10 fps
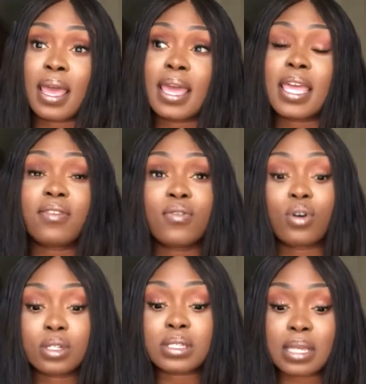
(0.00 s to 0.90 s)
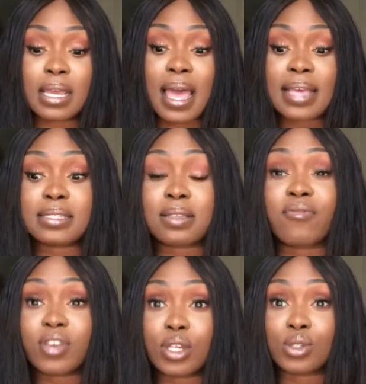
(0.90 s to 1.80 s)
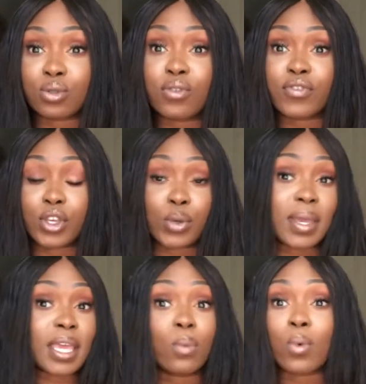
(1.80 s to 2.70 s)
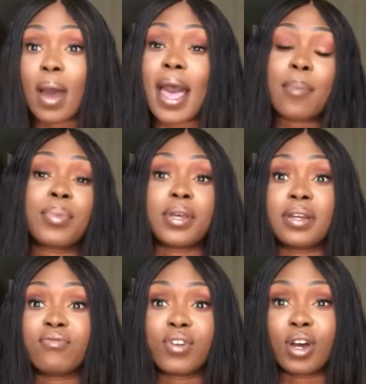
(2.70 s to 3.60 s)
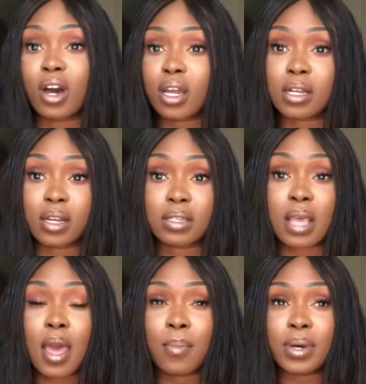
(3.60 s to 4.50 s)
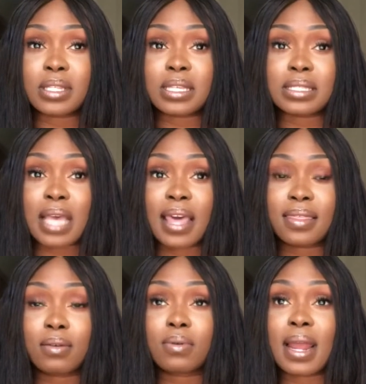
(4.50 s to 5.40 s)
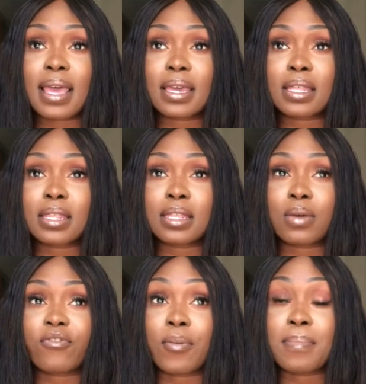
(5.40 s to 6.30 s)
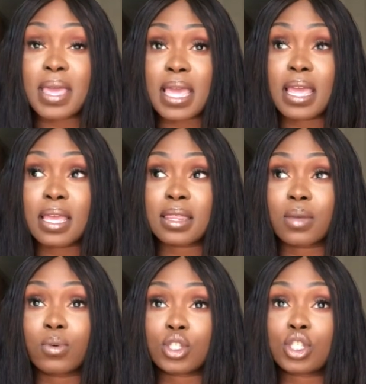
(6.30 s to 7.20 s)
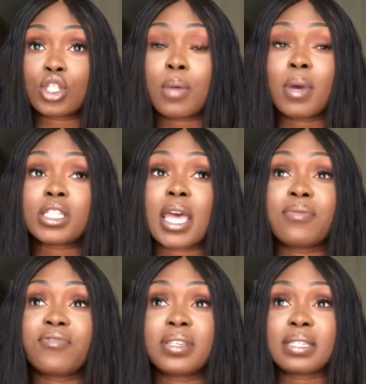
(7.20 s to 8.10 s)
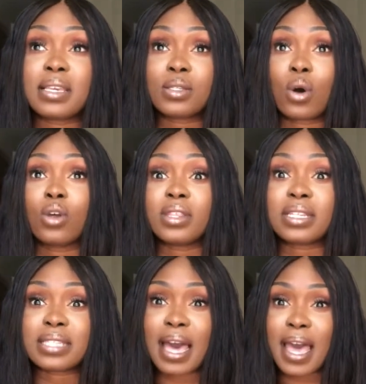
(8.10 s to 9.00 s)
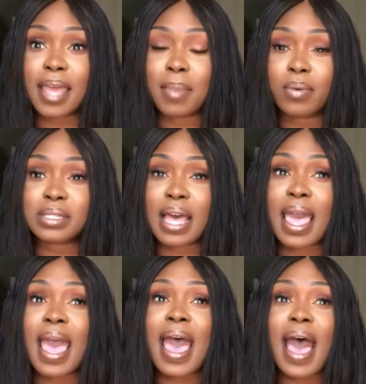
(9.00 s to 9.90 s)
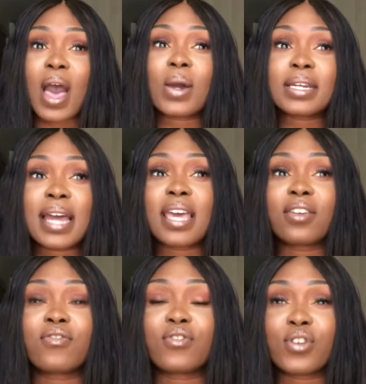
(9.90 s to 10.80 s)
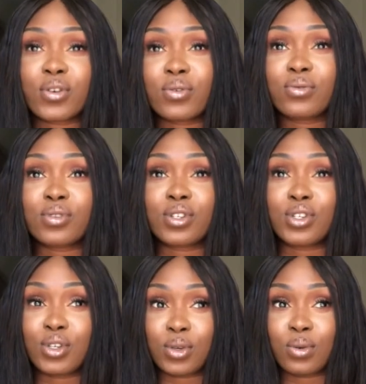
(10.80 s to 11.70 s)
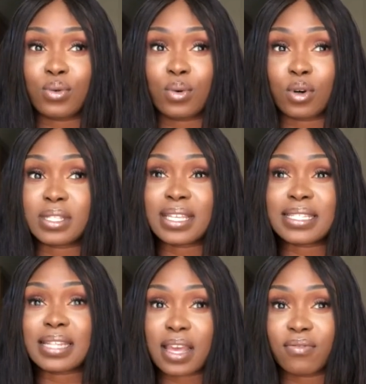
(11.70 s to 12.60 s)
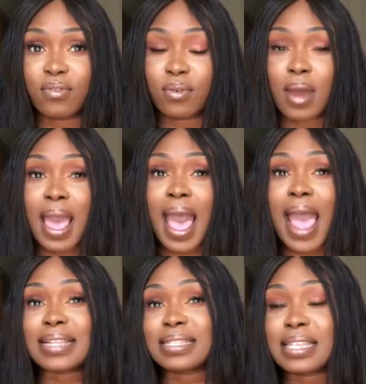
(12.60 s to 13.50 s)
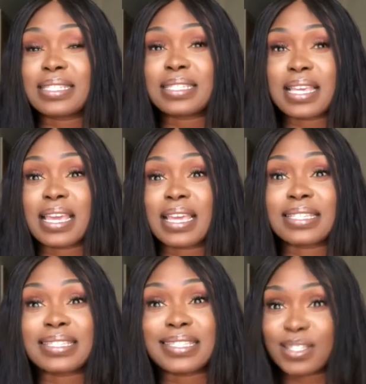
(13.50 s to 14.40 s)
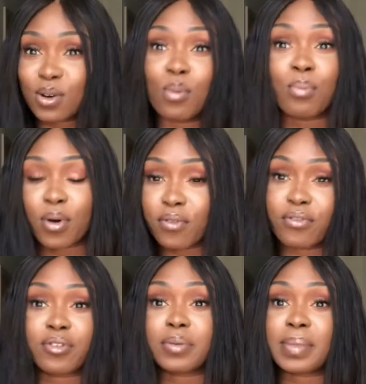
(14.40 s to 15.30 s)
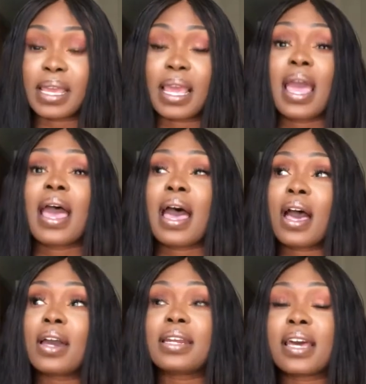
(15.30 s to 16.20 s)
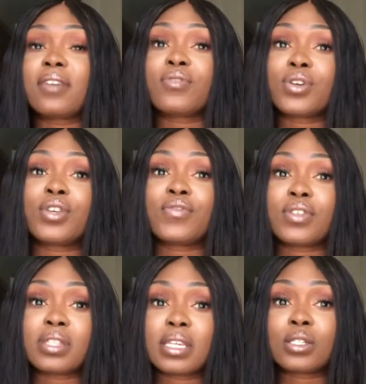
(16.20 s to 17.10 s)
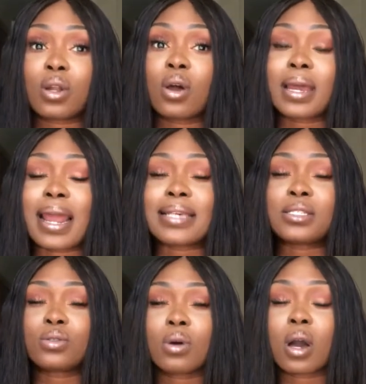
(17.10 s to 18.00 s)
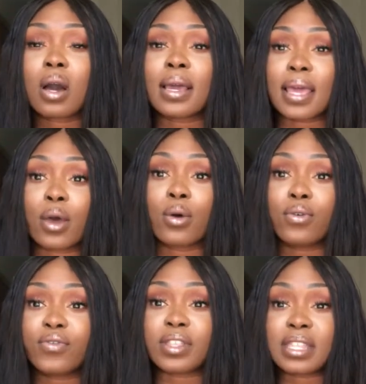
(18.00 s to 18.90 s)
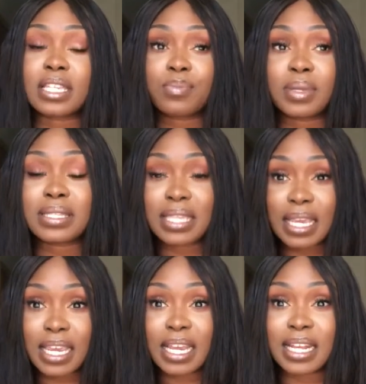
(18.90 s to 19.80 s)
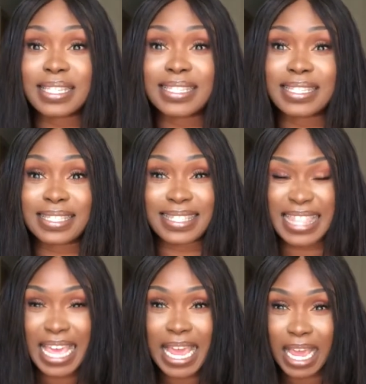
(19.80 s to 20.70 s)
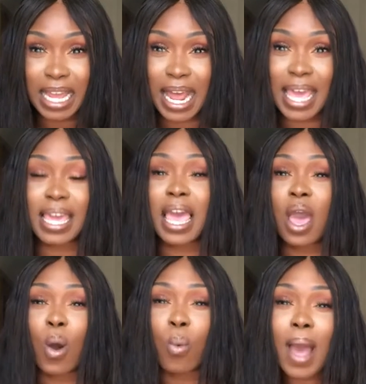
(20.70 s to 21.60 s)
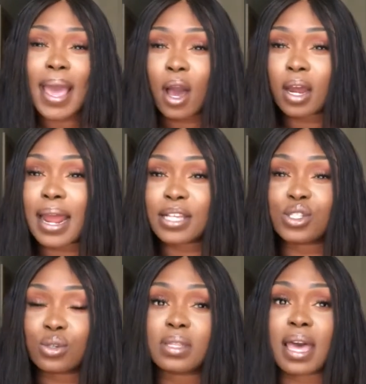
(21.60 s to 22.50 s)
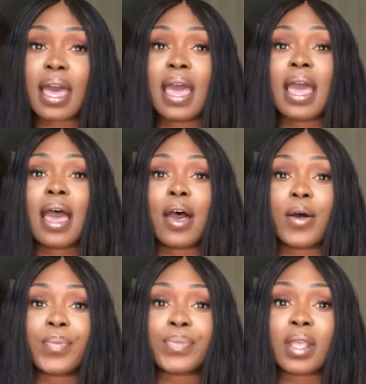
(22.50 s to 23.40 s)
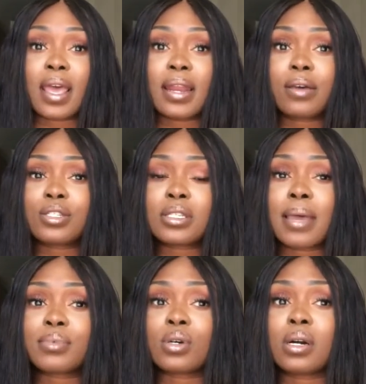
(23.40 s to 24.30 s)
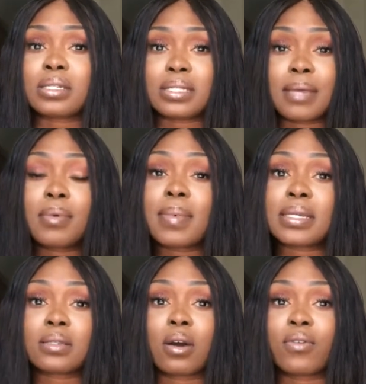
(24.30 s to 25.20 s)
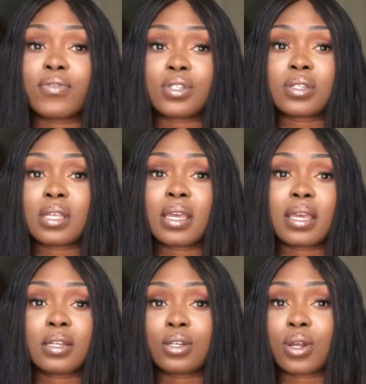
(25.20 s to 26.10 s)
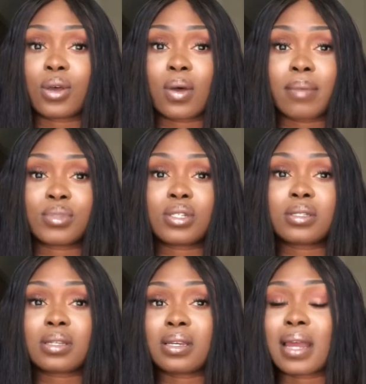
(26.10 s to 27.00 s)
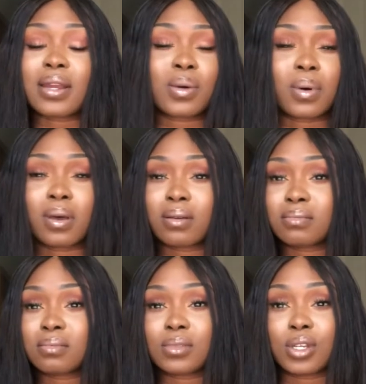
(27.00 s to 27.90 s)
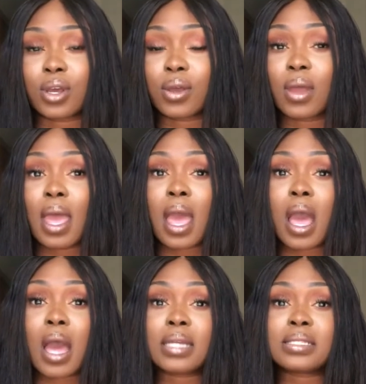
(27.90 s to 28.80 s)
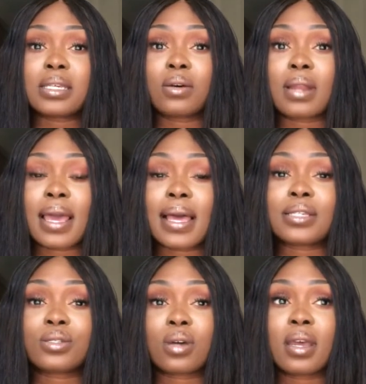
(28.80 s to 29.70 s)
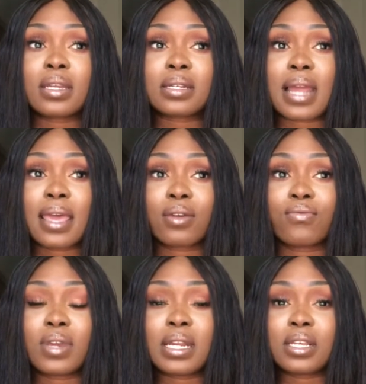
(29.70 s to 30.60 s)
If God has something in store for you, it will happen regardless. But I feel like that for me, there was just so much emphasis on the time. I was like, how can I have known you on this level and this thing is still bothering me? How can I have known you for this long and I still can't get over this particular thing? Like, why can't I do that? And I just kept on condemning myself and just thinking, you know, I'm just inadequate, you know, until like I started like really